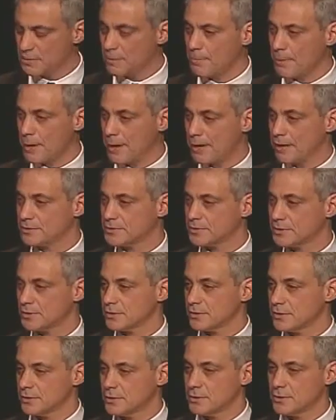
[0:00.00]
of the past
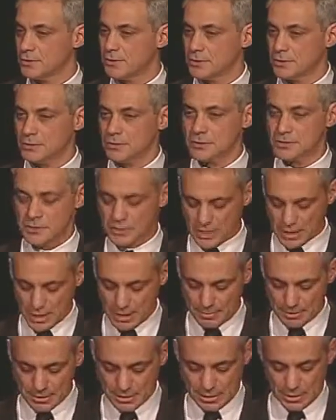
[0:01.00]
to
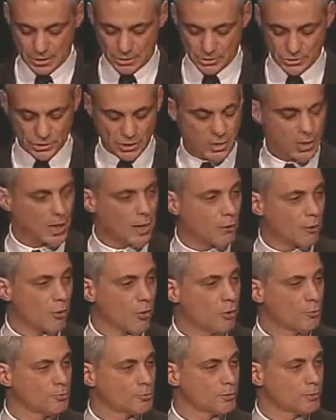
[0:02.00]
sabotage our
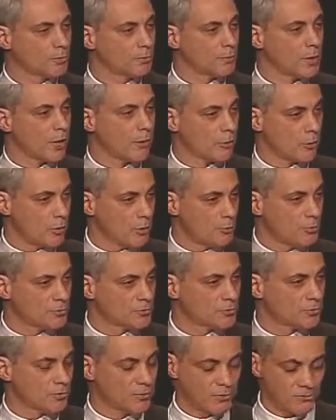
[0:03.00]
hopes, our
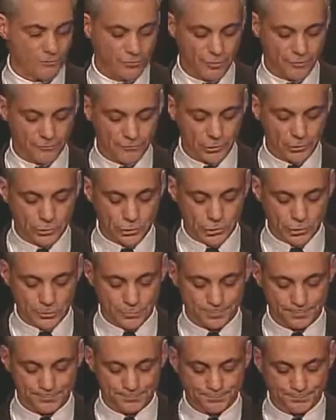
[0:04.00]
hopes for the future.
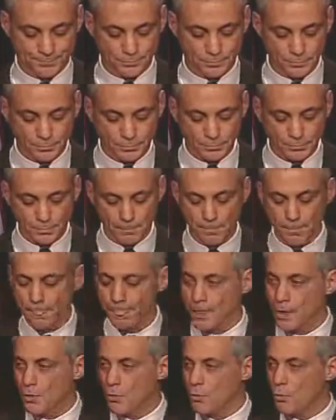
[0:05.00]

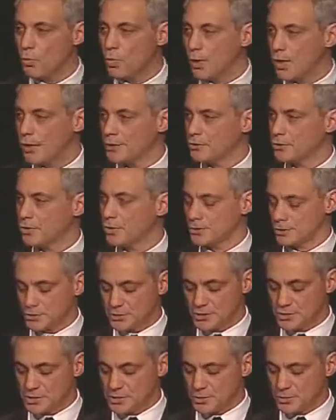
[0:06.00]
When I talk
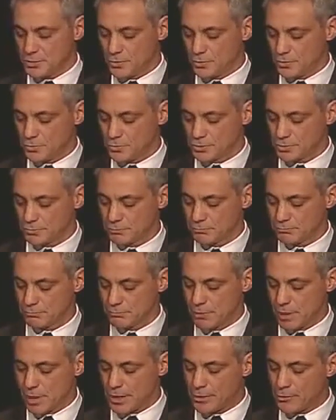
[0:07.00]
to CEOs,
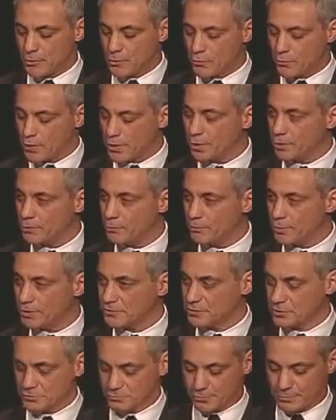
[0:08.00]
I hear a regular
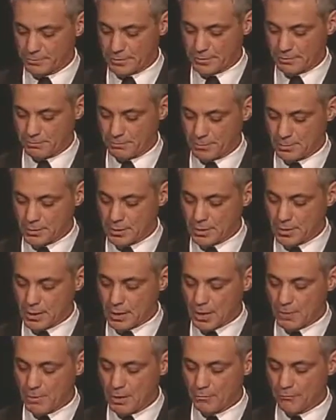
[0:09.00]
message from them
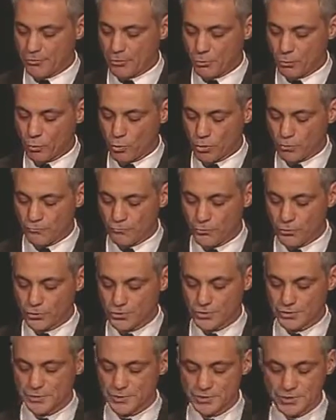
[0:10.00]
about their
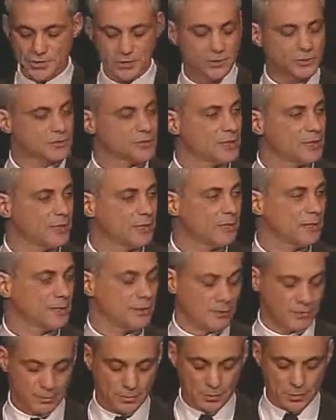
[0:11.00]
workforce and the skills they
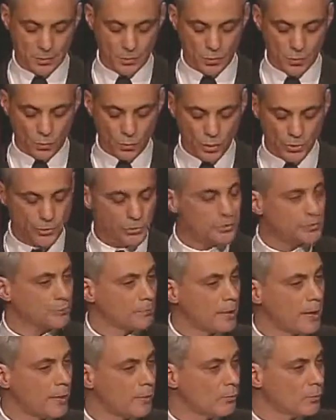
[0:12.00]
need, whether it's
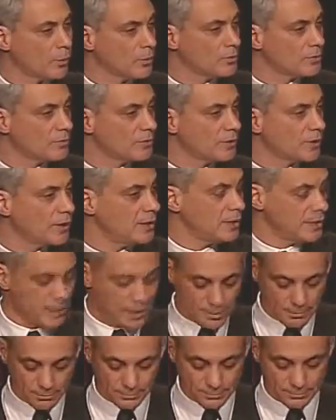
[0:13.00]
Pat Woertz at
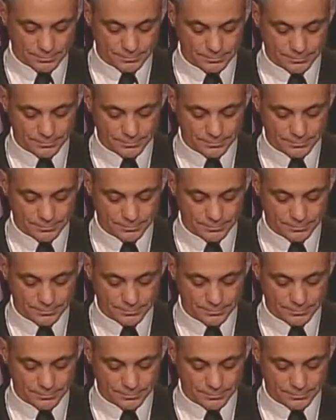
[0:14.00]
ADM,